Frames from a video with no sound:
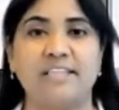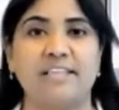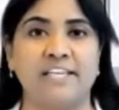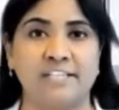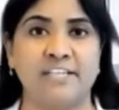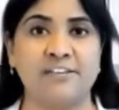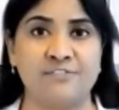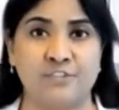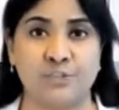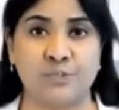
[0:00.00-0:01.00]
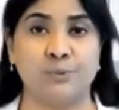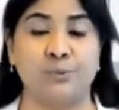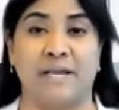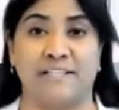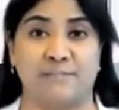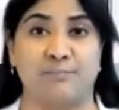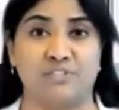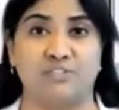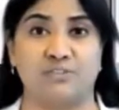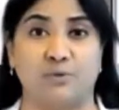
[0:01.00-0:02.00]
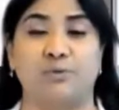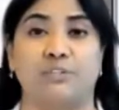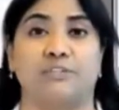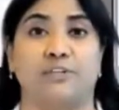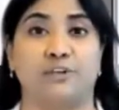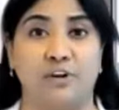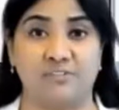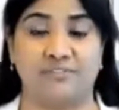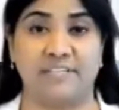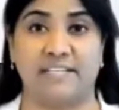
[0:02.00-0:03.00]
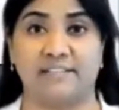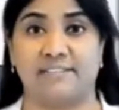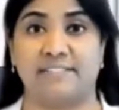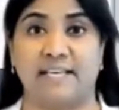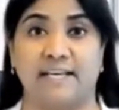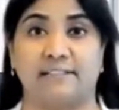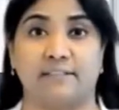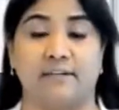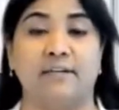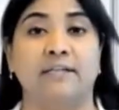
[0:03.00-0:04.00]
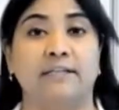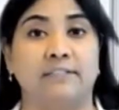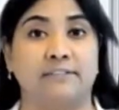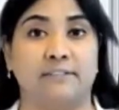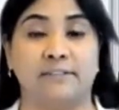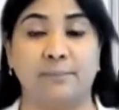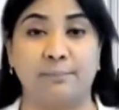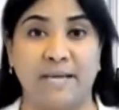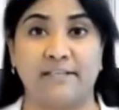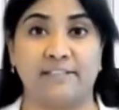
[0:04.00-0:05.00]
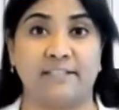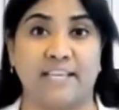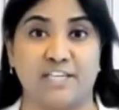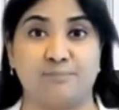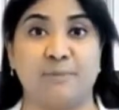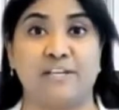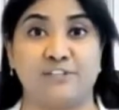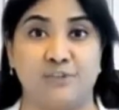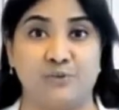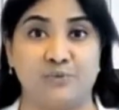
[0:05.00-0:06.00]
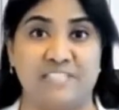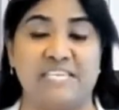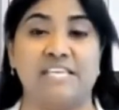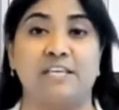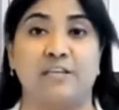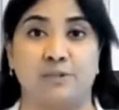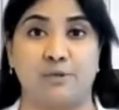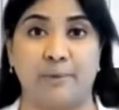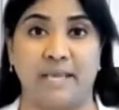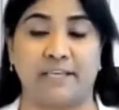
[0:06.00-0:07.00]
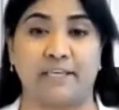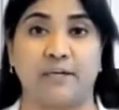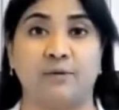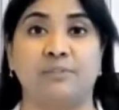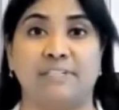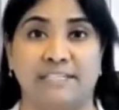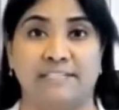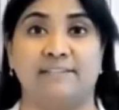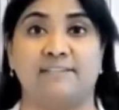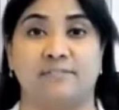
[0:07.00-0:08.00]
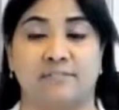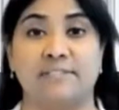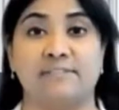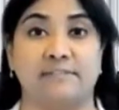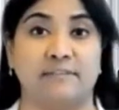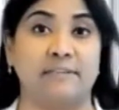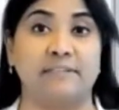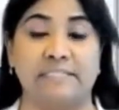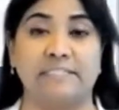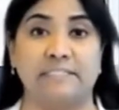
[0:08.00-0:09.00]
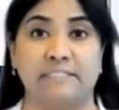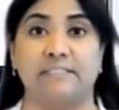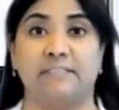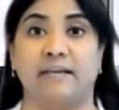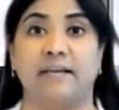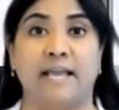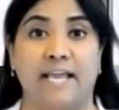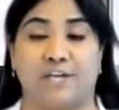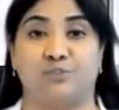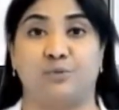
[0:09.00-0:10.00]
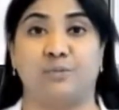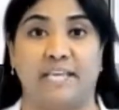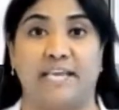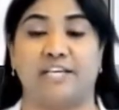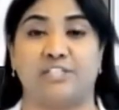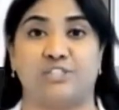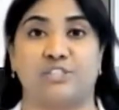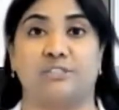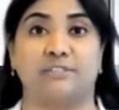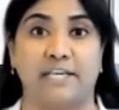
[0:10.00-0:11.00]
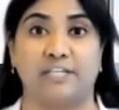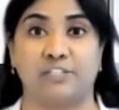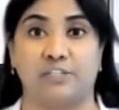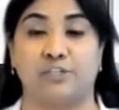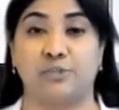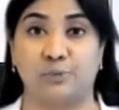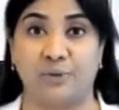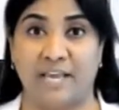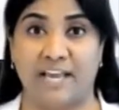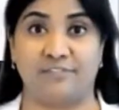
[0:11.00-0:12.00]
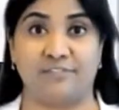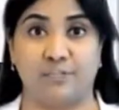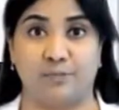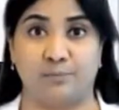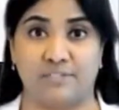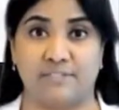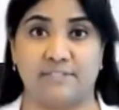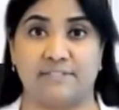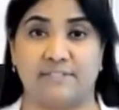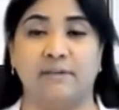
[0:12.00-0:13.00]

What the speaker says: it gives you as a business owner the confidence that the cash balance you see in your bank account is really the actual cash that you have in your business.